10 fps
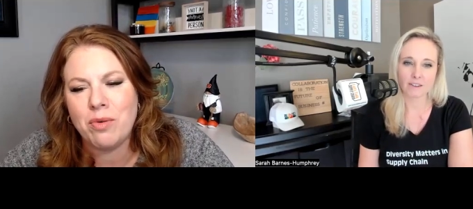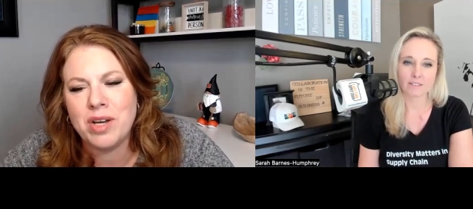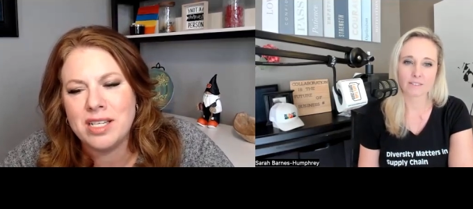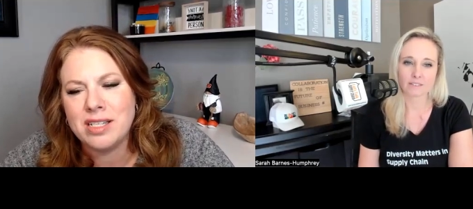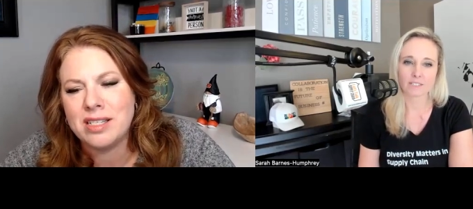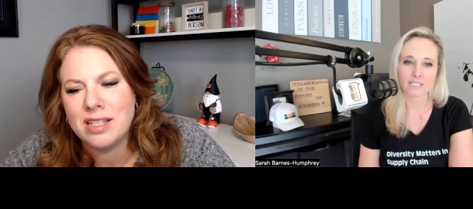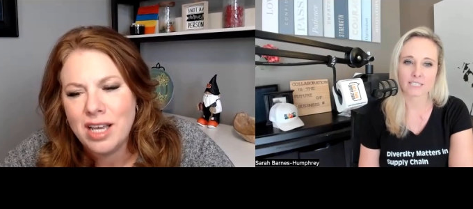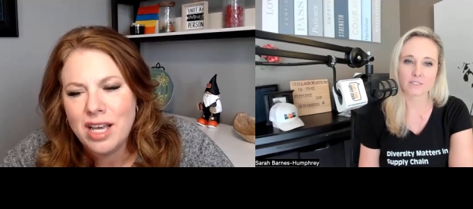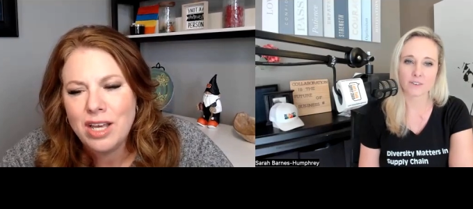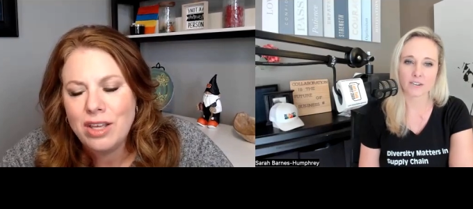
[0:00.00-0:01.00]
Speaker 1: was
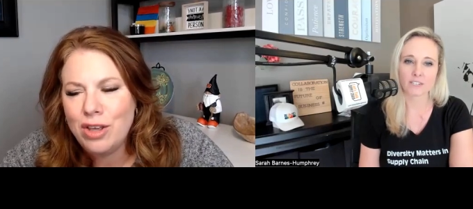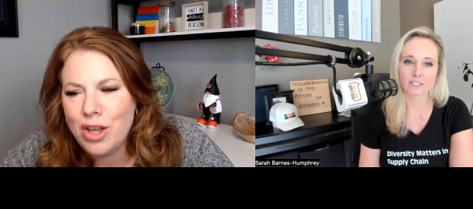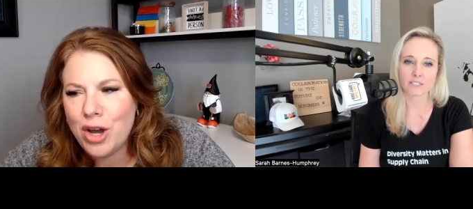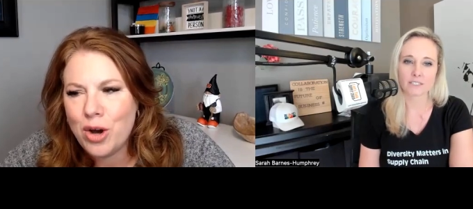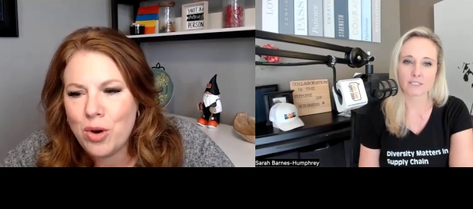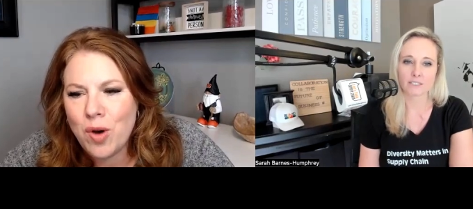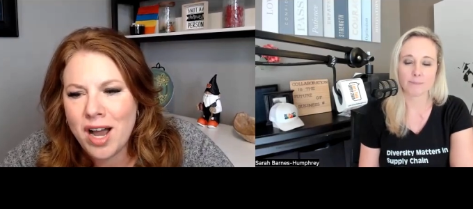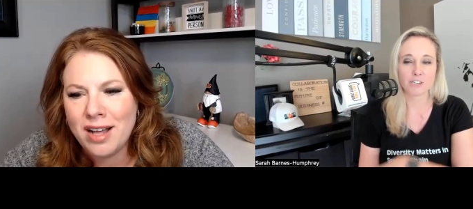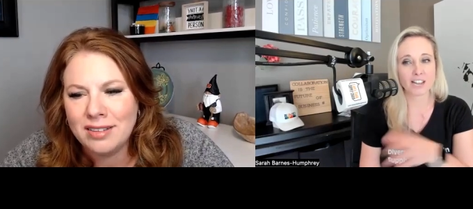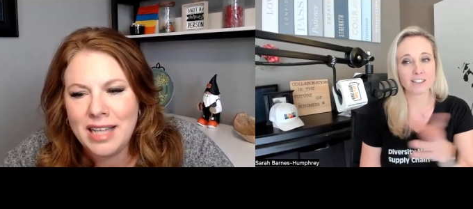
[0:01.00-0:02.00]
that's fair. You know,
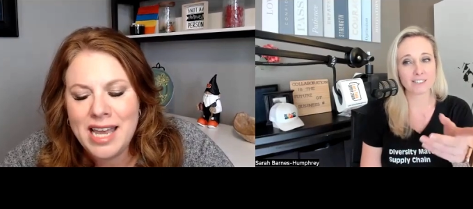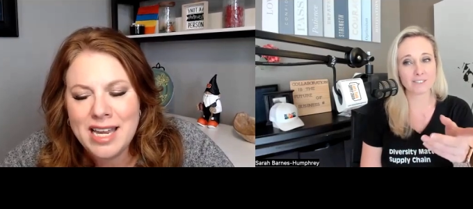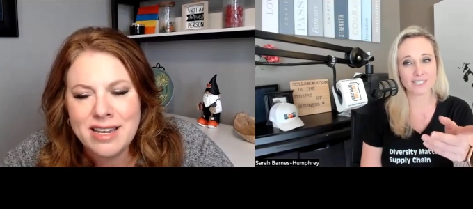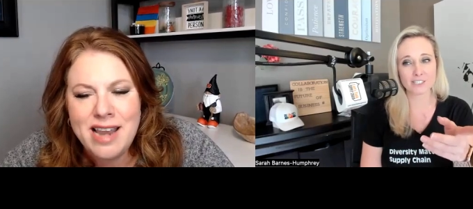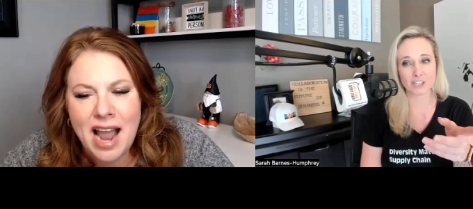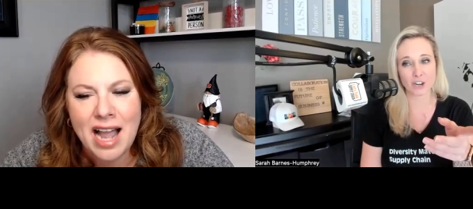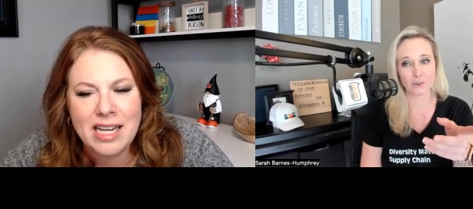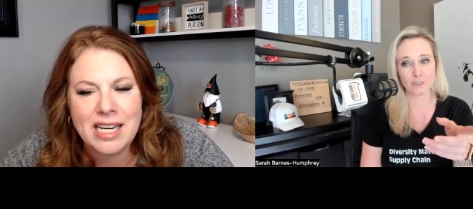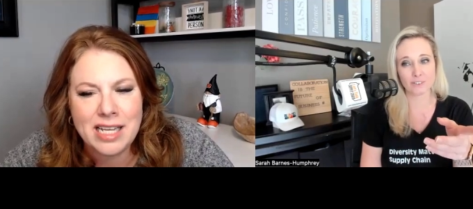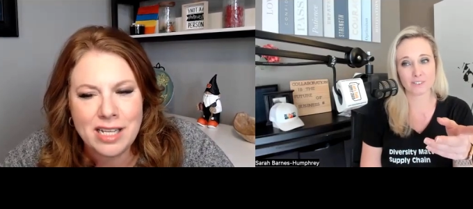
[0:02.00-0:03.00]
uh, late
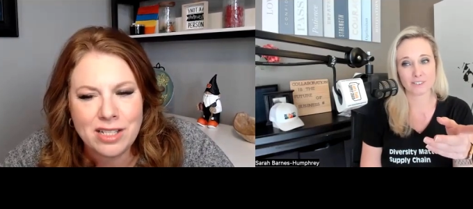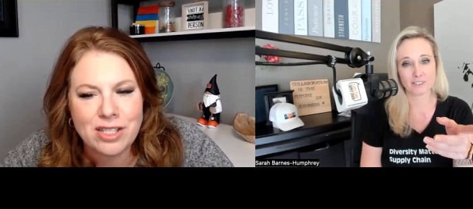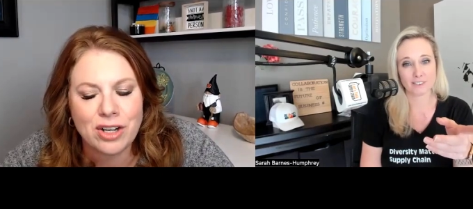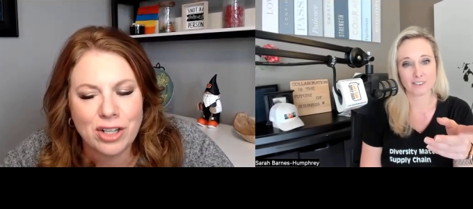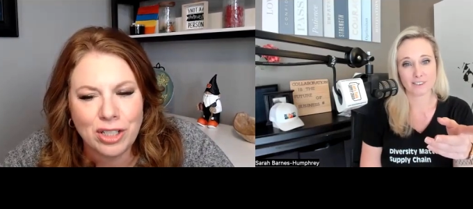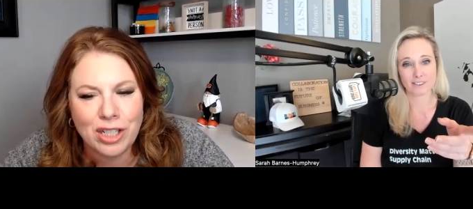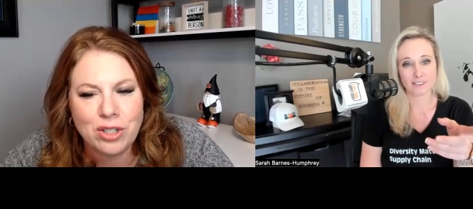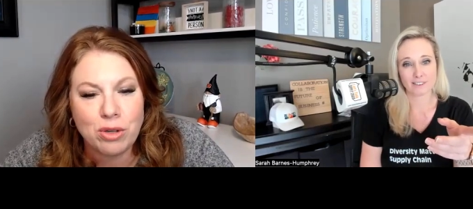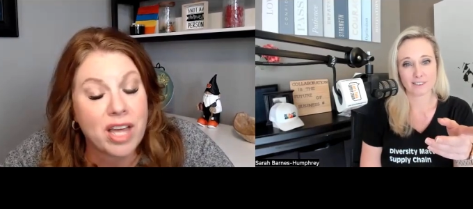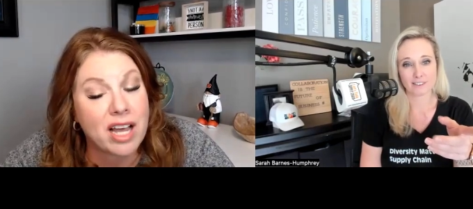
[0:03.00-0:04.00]
Livingstone. 90s, early
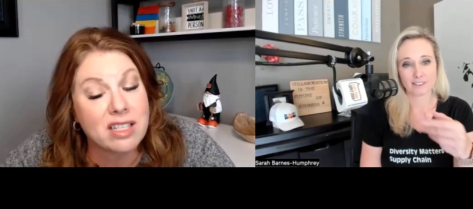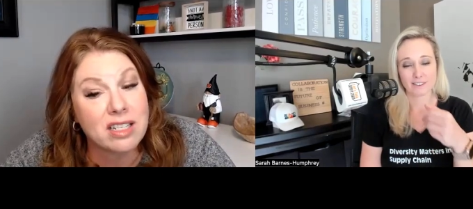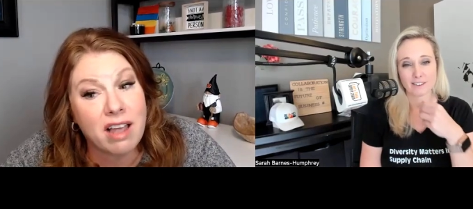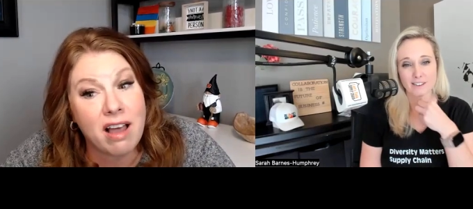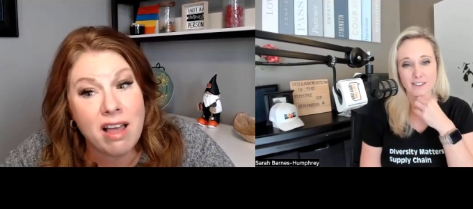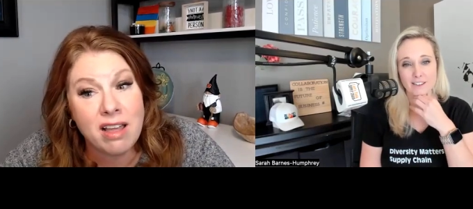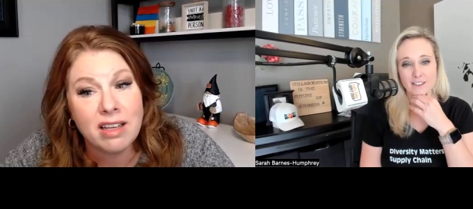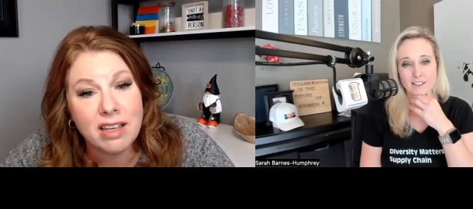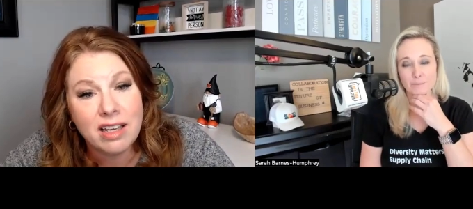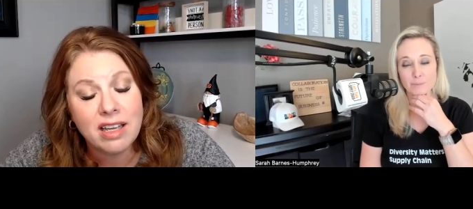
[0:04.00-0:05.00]
2000s, huh?
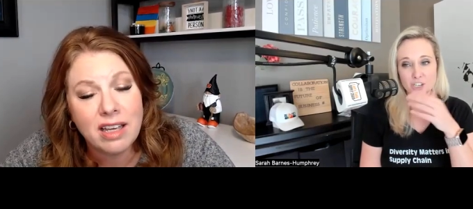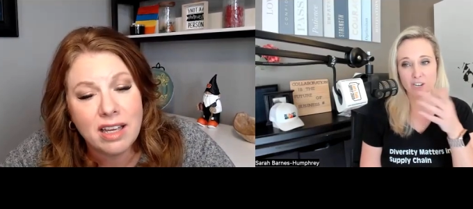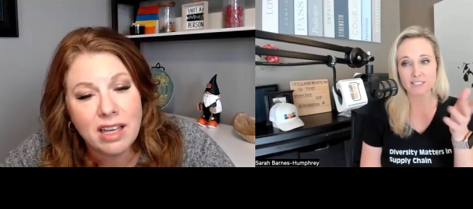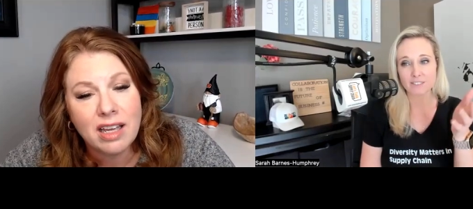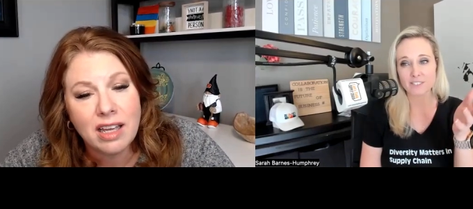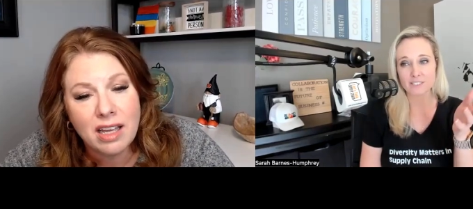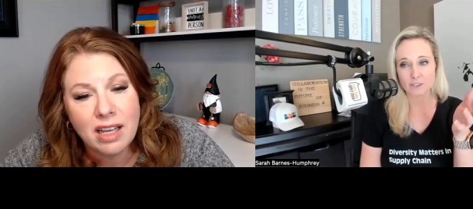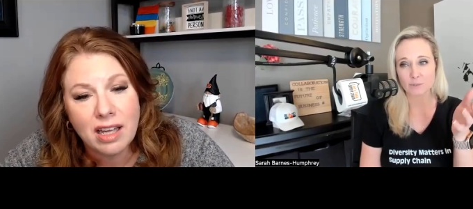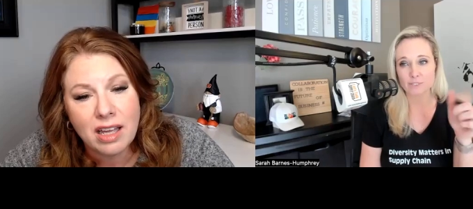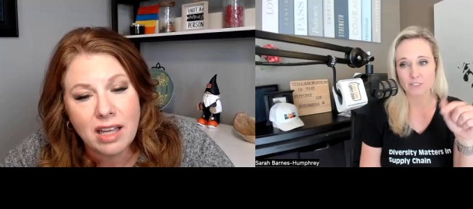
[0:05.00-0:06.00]
Speaker 2: Michelle
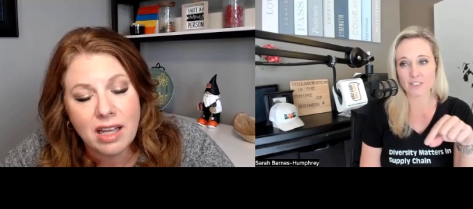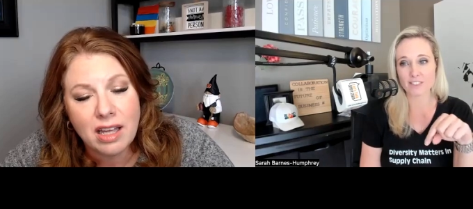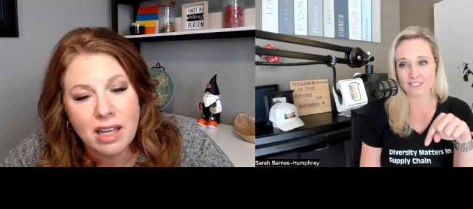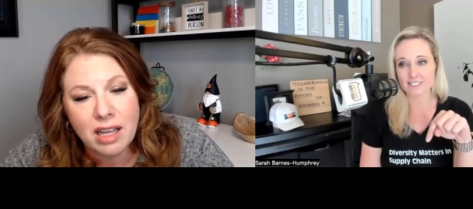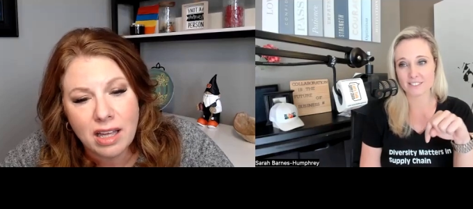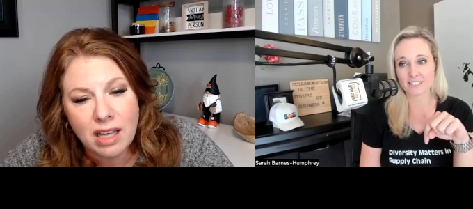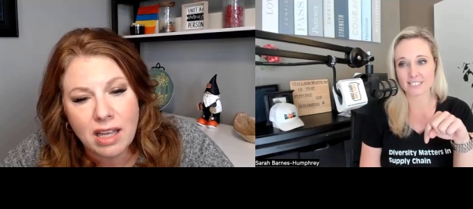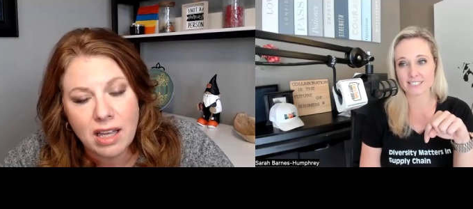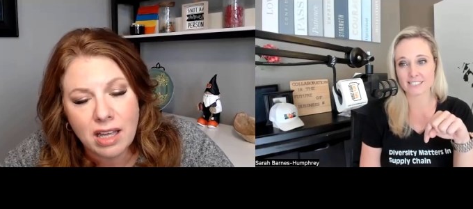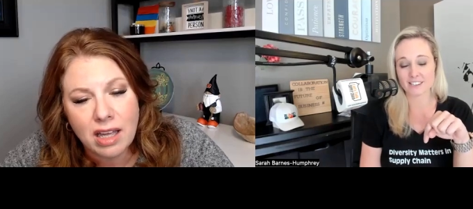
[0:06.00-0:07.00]
Livingstone was on this
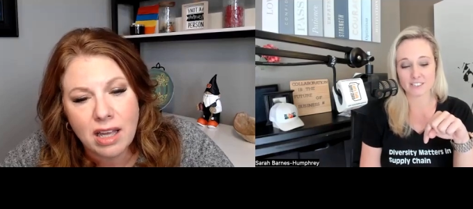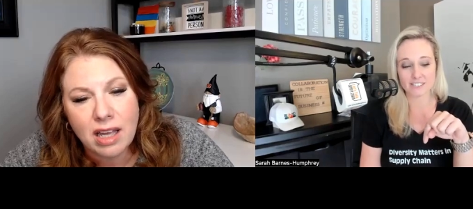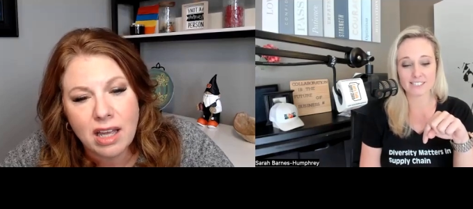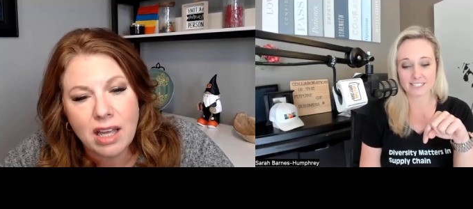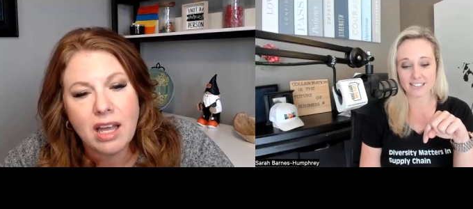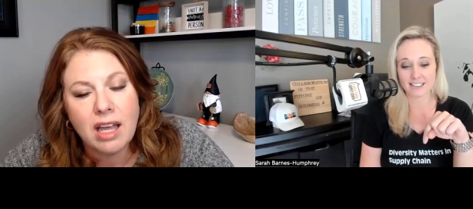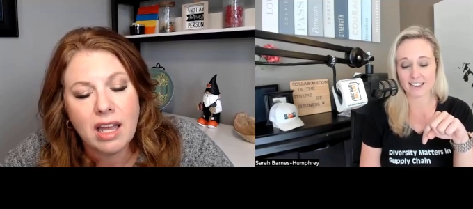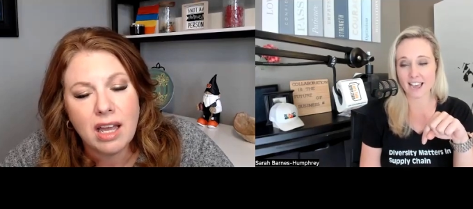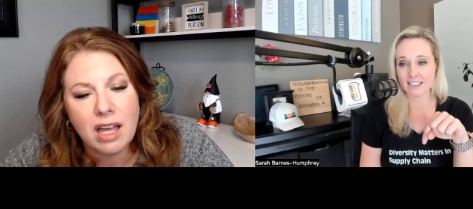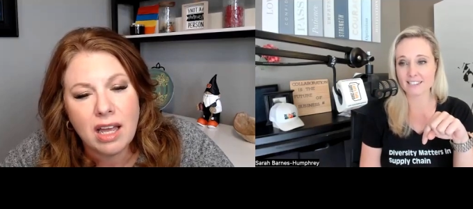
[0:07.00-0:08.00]
series, and she said,
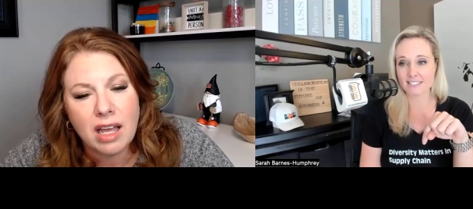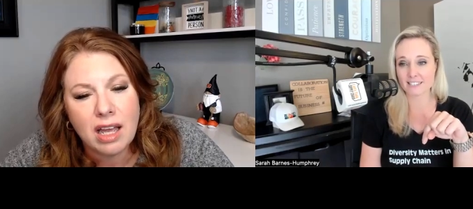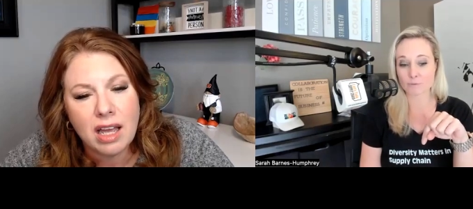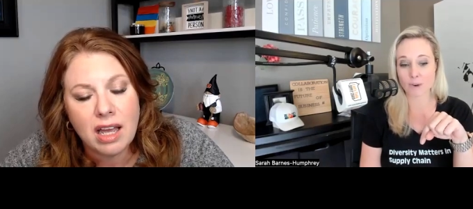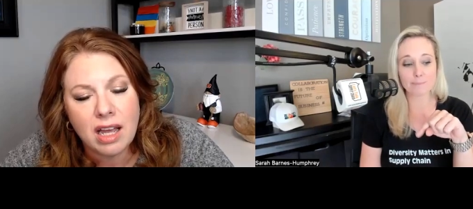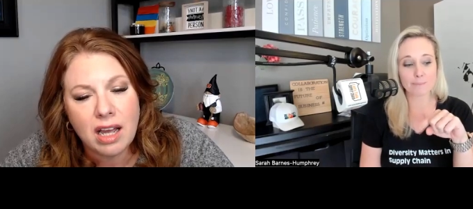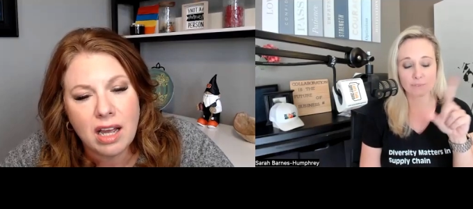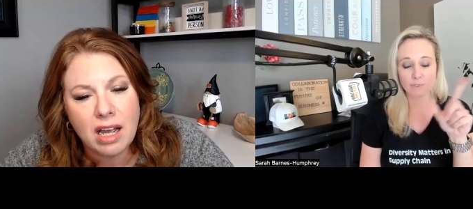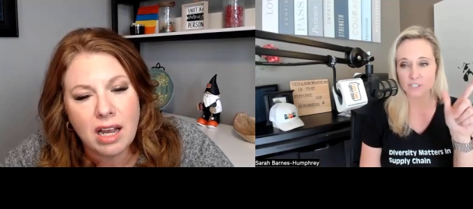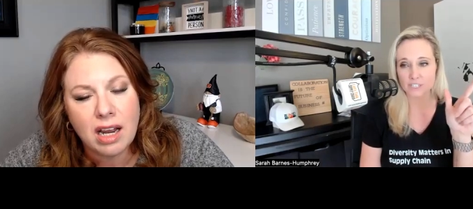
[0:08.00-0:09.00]
"I did right
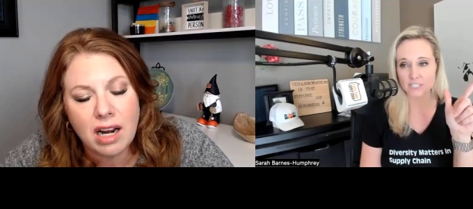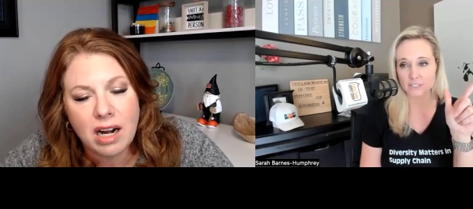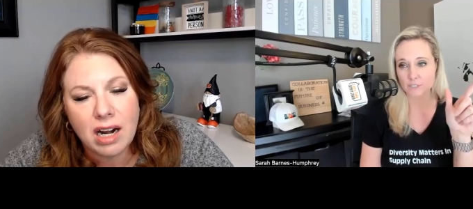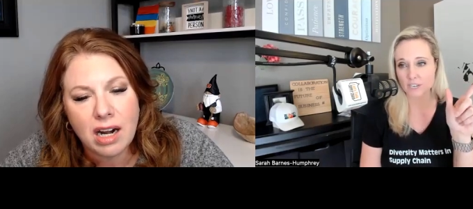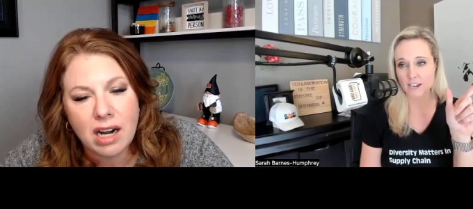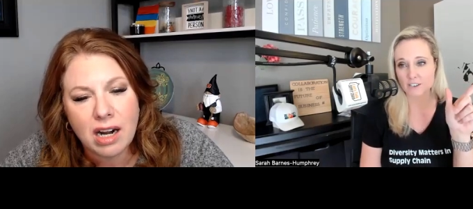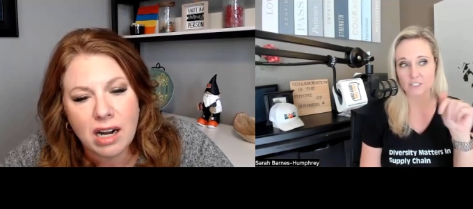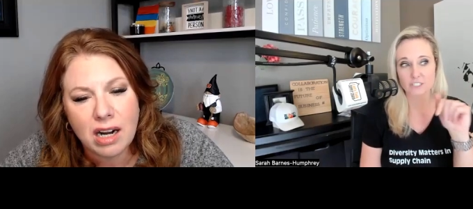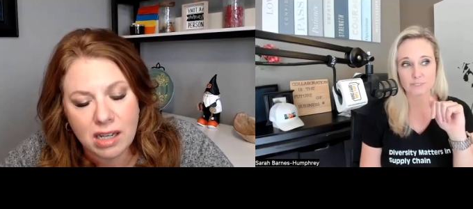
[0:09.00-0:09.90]
before she retired. She